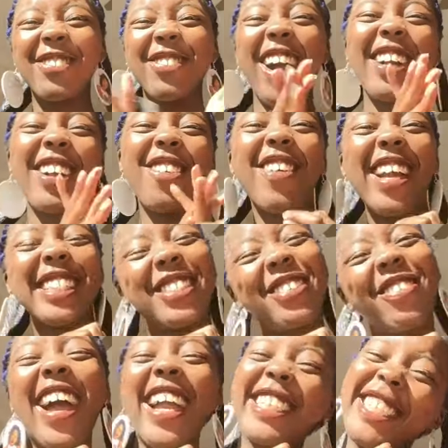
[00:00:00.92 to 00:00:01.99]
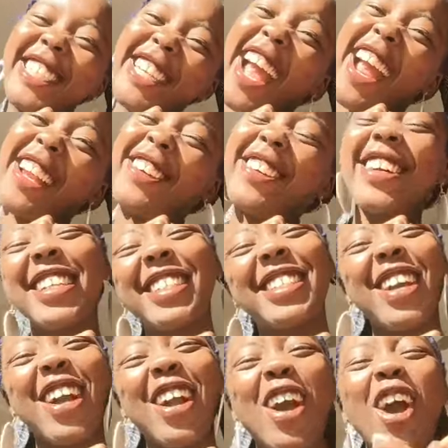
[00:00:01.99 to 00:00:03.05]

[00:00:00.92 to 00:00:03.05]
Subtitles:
Welcome back to my channel. It's your